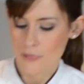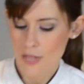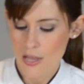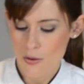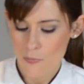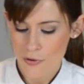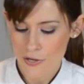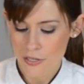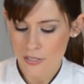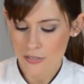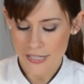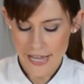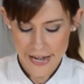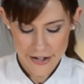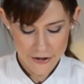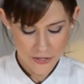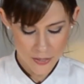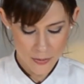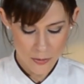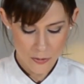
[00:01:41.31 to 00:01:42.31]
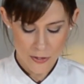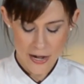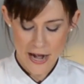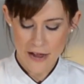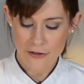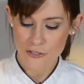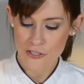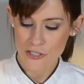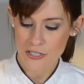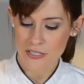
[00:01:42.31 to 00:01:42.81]
and we're going to layer them
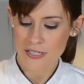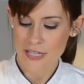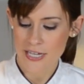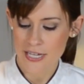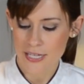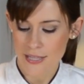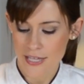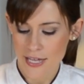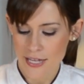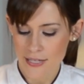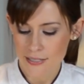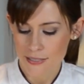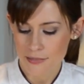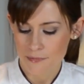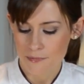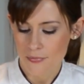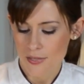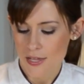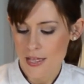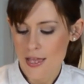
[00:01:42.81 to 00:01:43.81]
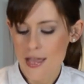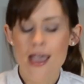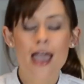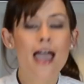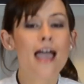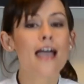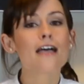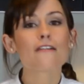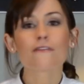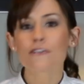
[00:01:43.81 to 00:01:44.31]
around just like this.
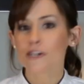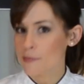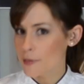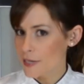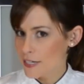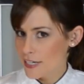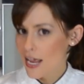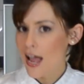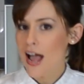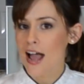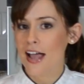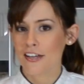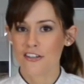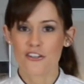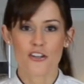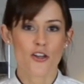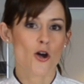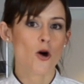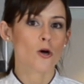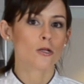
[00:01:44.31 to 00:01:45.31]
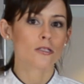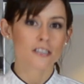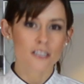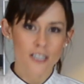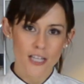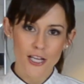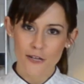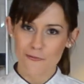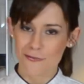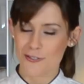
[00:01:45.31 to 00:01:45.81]
Everybody I know
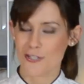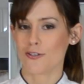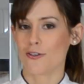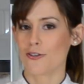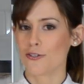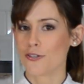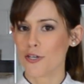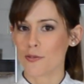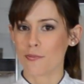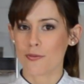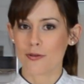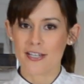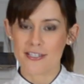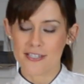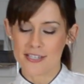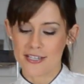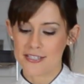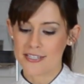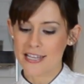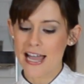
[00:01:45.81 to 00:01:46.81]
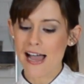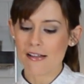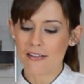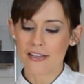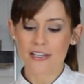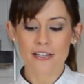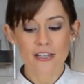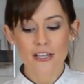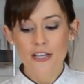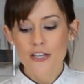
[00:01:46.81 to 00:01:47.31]
loves a good Caprese
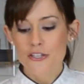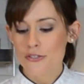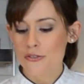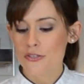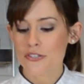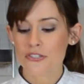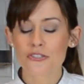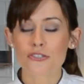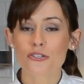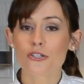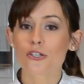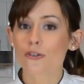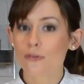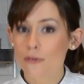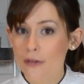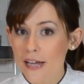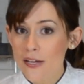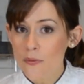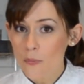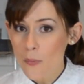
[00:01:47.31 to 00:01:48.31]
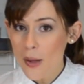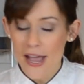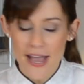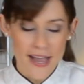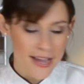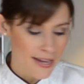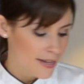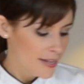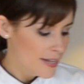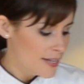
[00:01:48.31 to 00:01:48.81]
salad. So this is a great
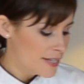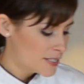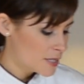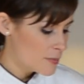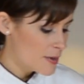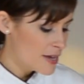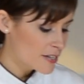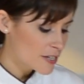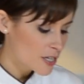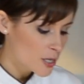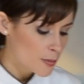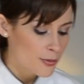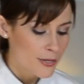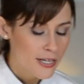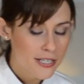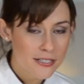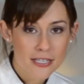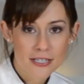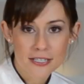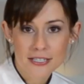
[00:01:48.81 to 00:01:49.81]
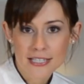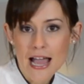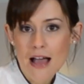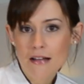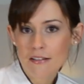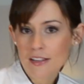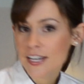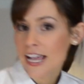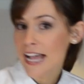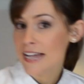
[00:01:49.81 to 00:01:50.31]
way to make a Caprese
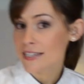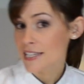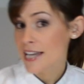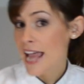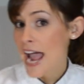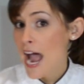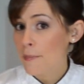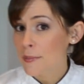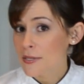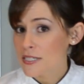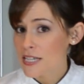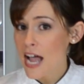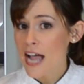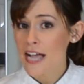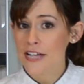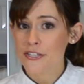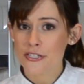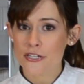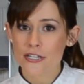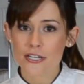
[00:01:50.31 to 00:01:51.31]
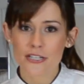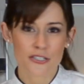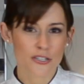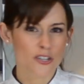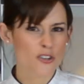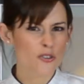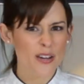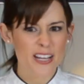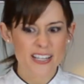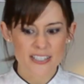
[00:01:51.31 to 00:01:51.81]
salad as an appetizer. It's a
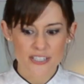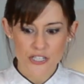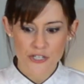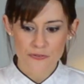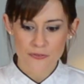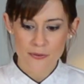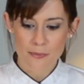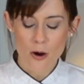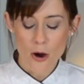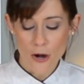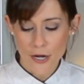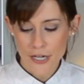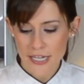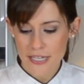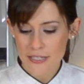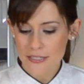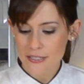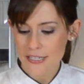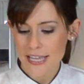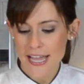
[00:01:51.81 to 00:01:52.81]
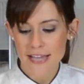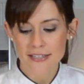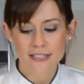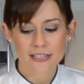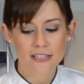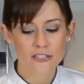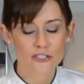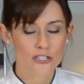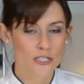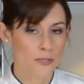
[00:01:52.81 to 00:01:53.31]
great dish for parties. Guests
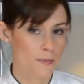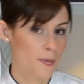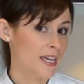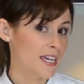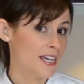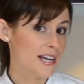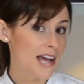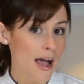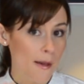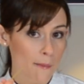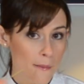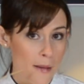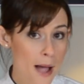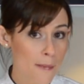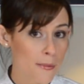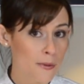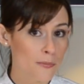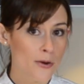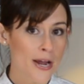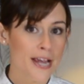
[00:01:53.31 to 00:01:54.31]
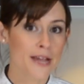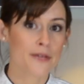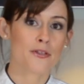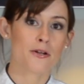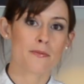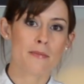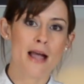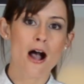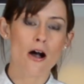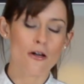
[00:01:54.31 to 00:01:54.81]
can just pick it up, pop them right in
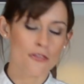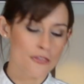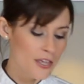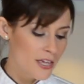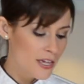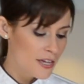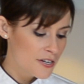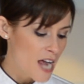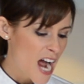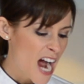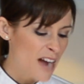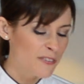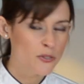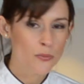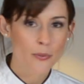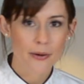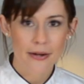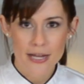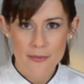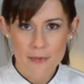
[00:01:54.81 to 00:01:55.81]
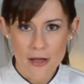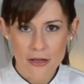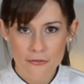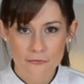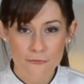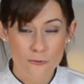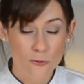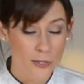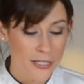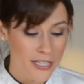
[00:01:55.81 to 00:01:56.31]
their mouth, not have to worry about a
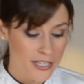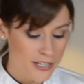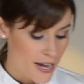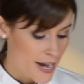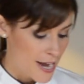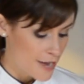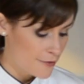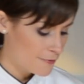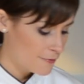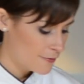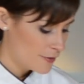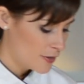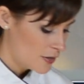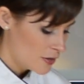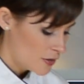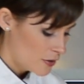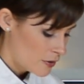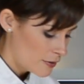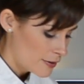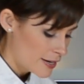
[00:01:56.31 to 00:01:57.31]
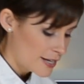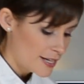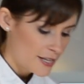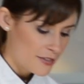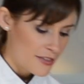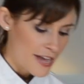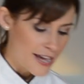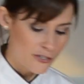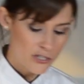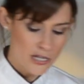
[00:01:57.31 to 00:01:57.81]
fork and knife or any
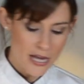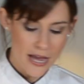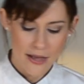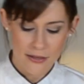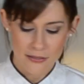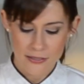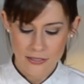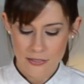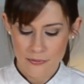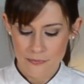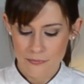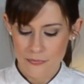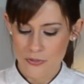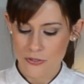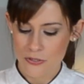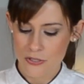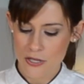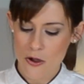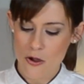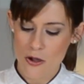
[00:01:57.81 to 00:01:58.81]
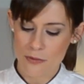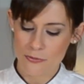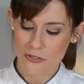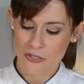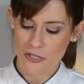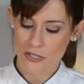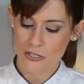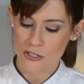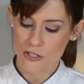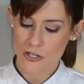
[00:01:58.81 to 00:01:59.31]
of that jazz. So I'm
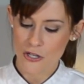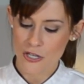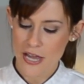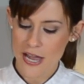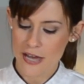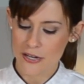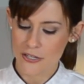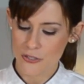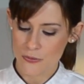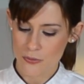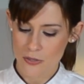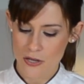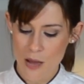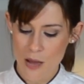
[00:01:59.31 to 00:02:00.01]
just going to show you how to do a